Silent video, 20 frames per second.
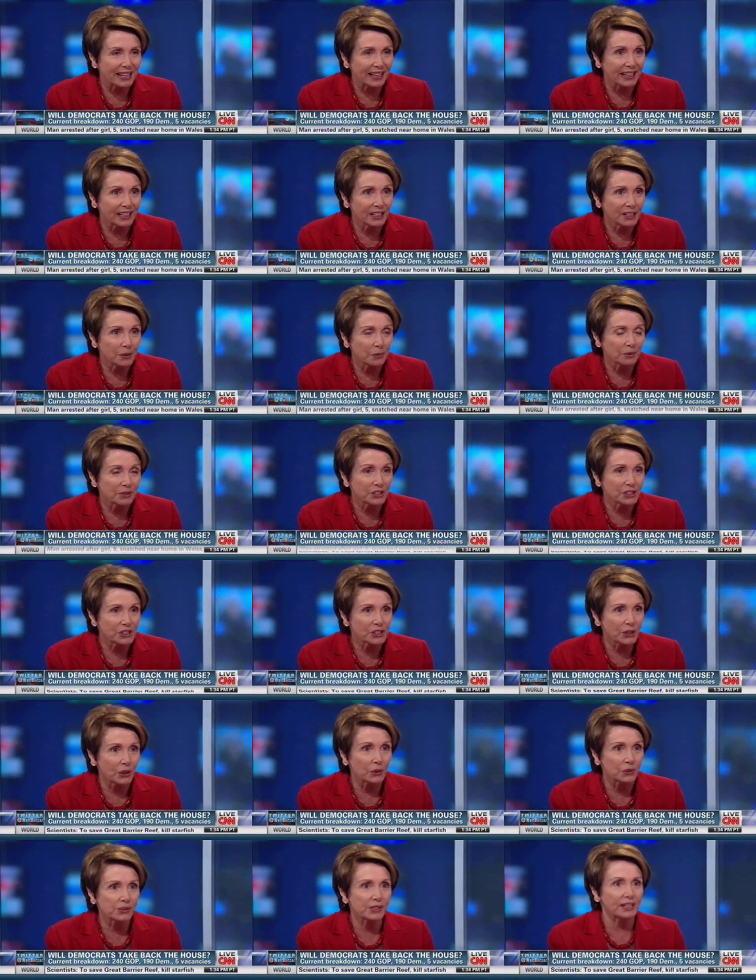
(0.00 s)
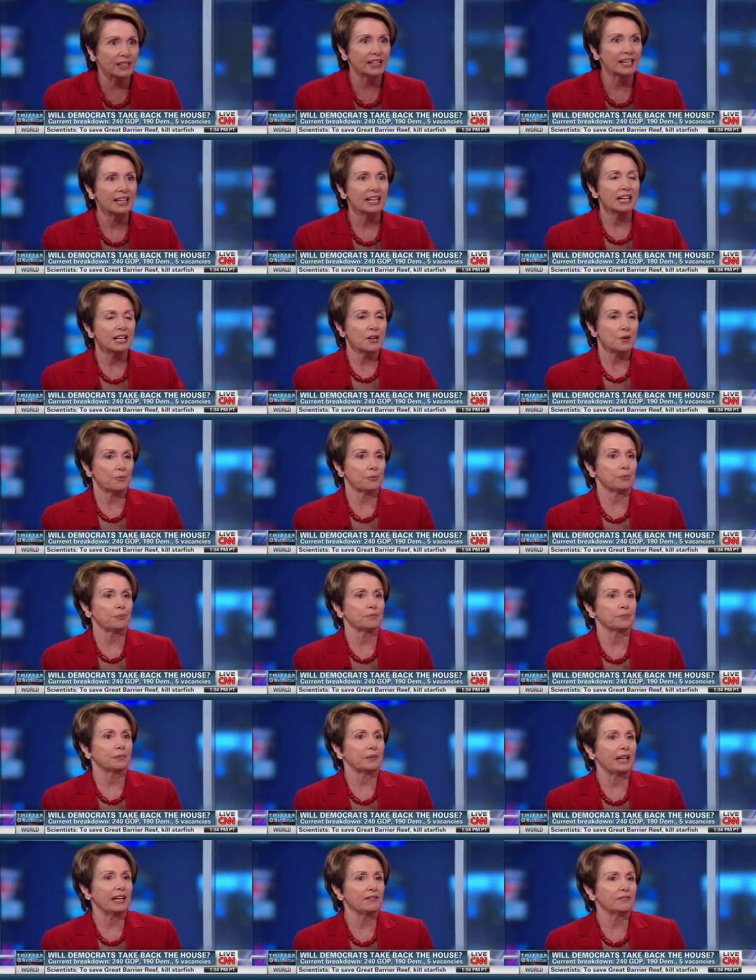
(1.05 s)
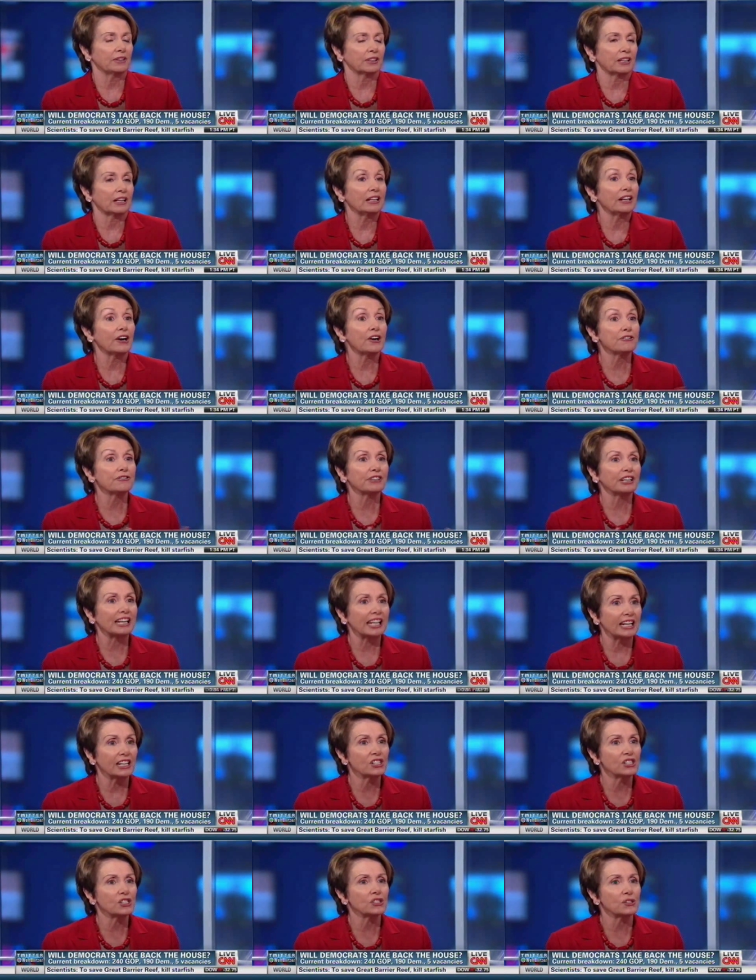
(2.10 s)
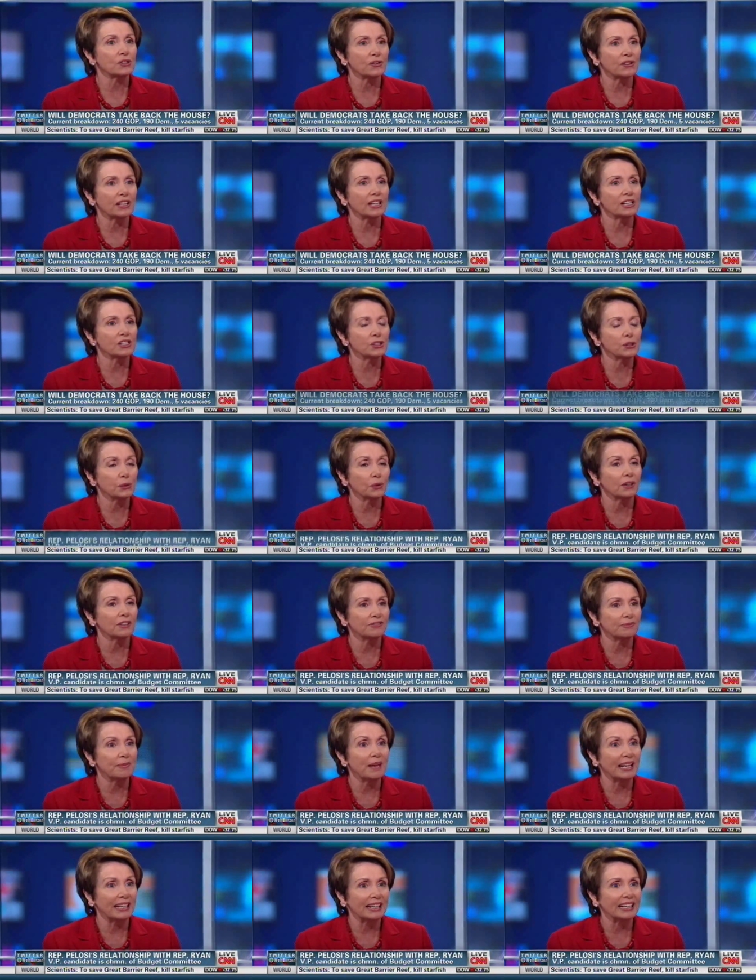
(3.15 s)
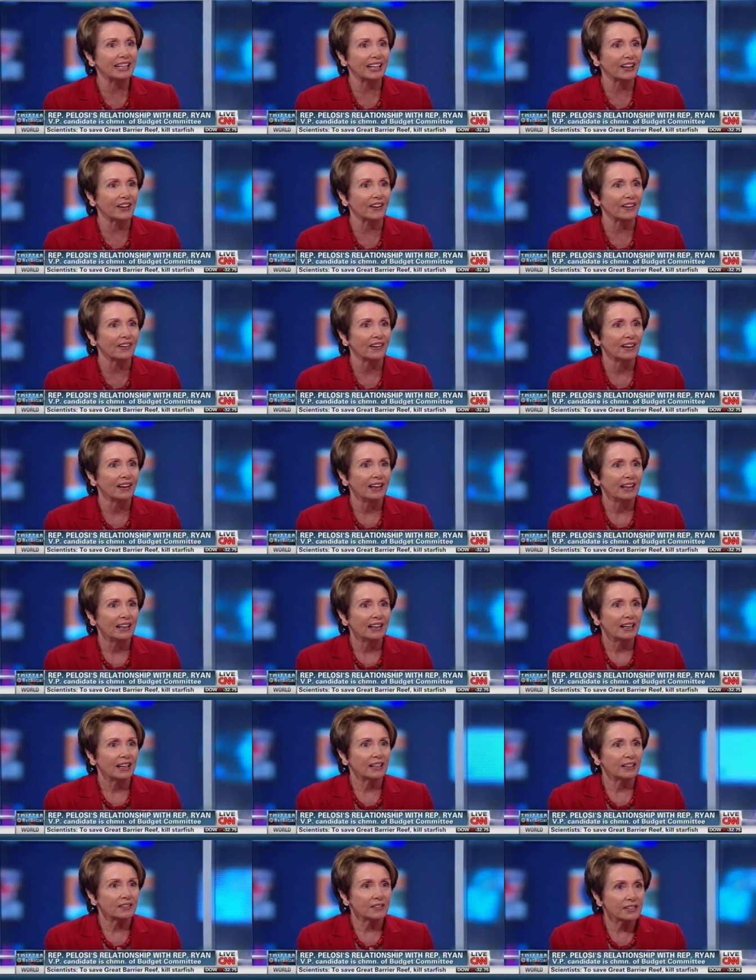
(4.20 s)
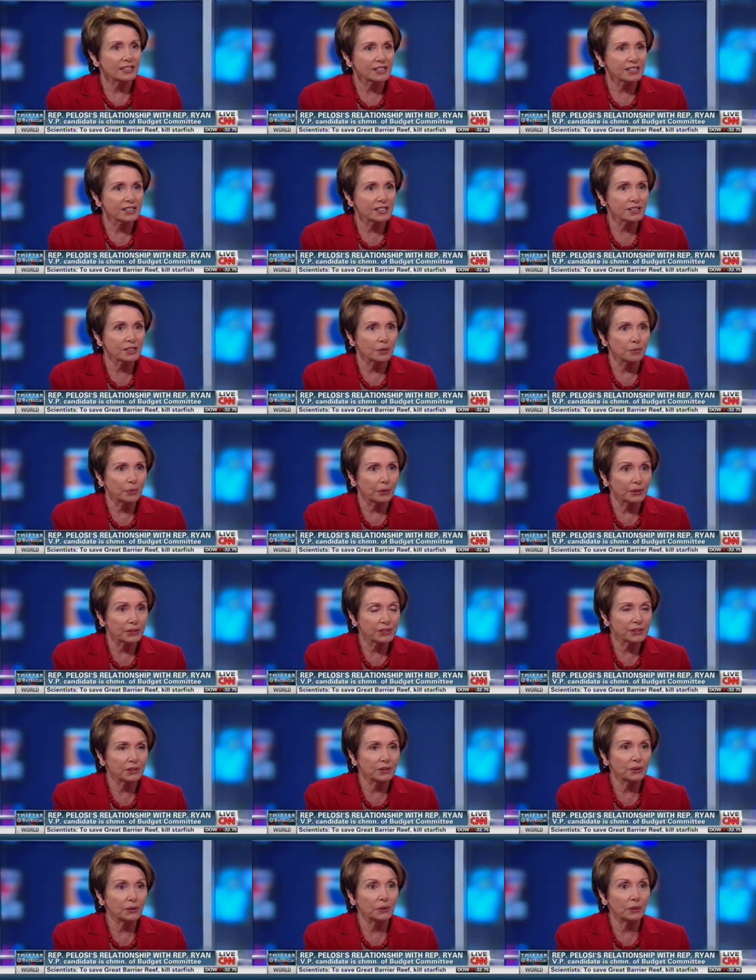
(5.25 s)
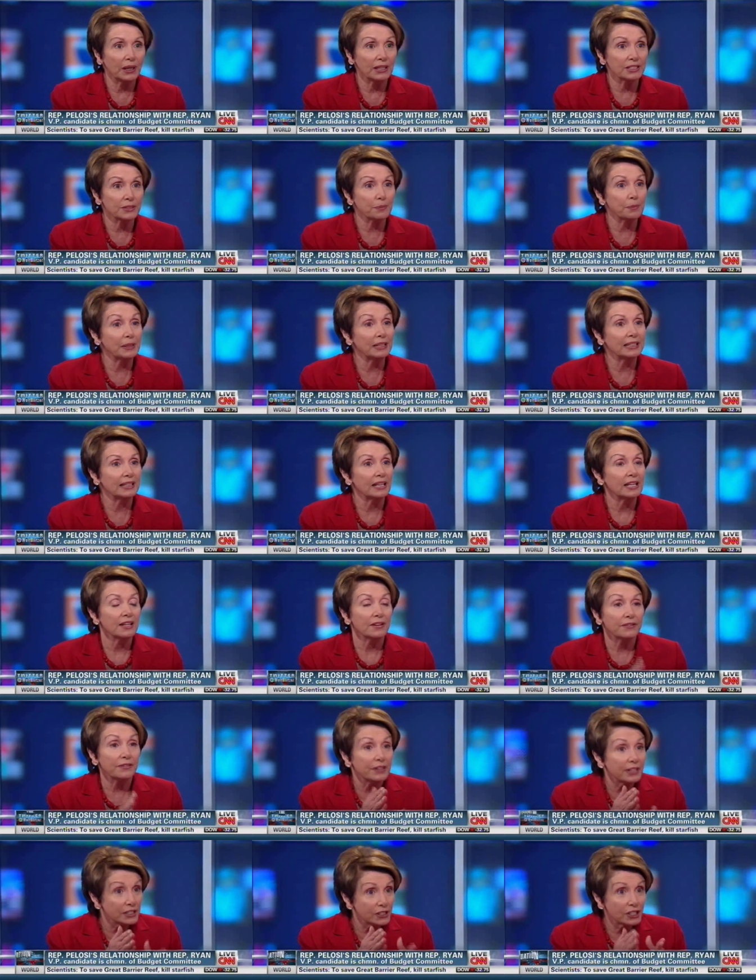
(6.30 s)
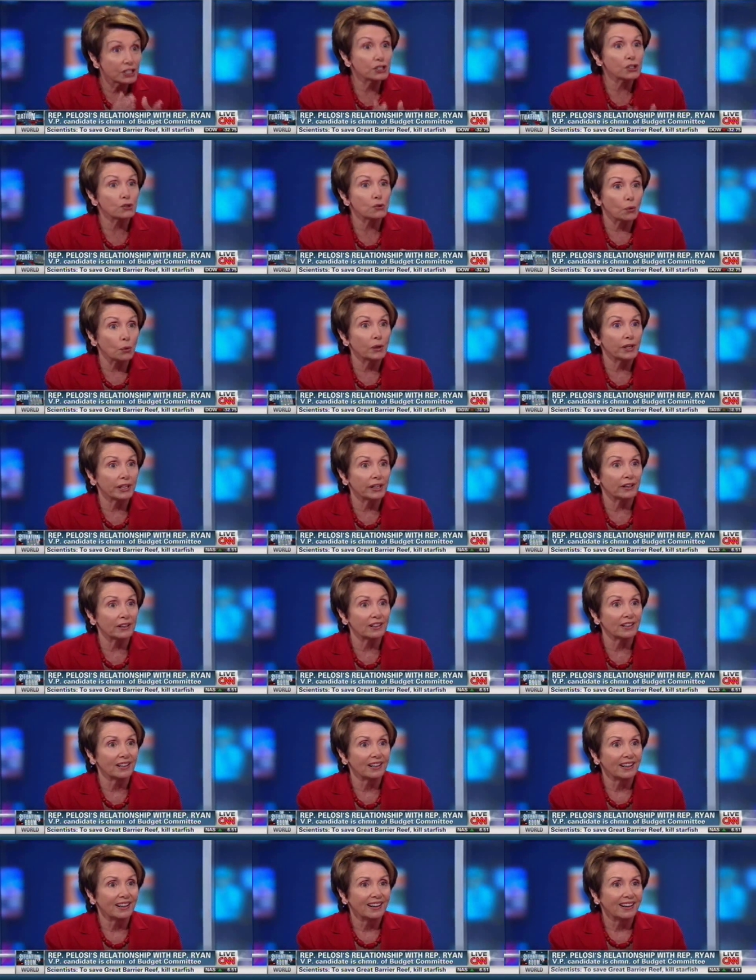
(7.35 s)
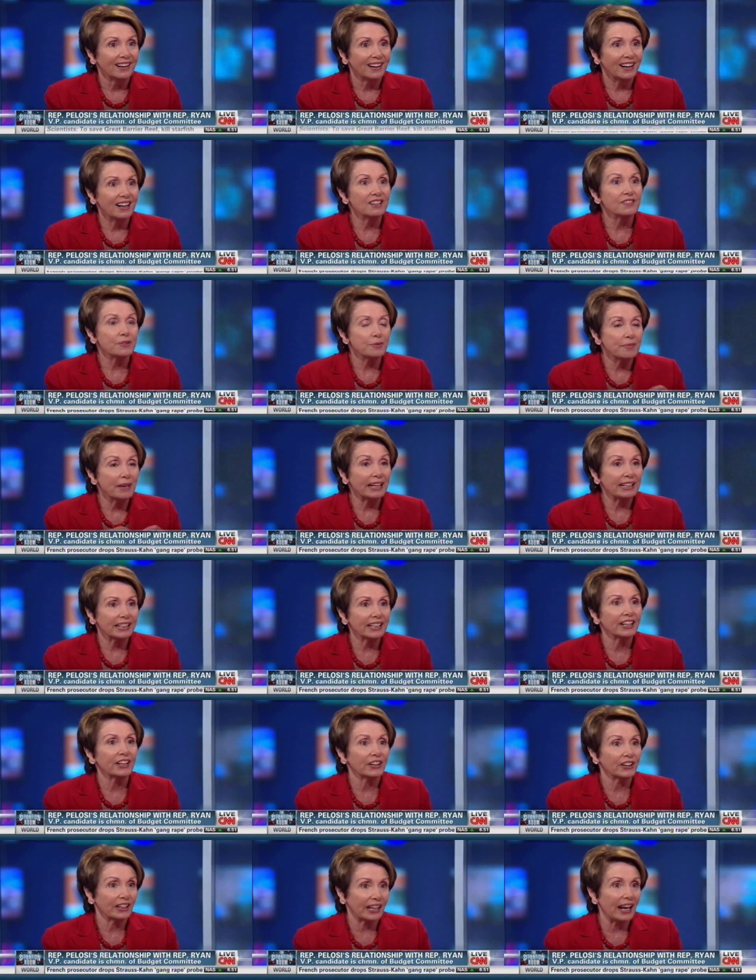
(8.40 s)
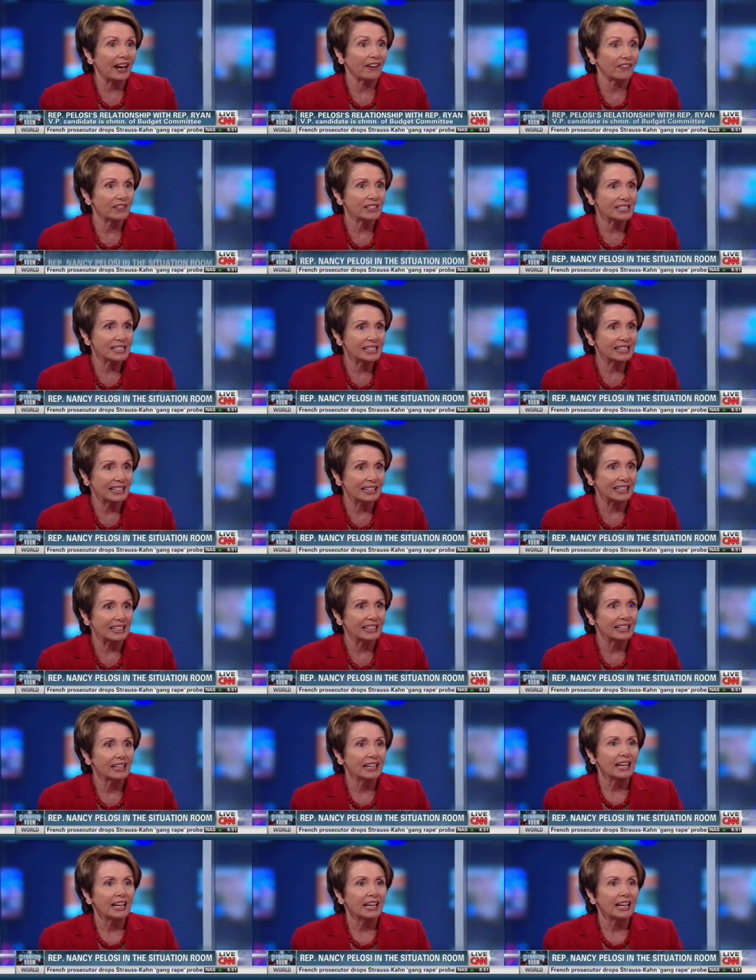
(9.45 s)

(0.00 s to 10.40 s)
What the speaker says: the day he was chosen, gave a clarification to the issue of Medicare. This is a person who has been the destroyer of the Medicare guarantee.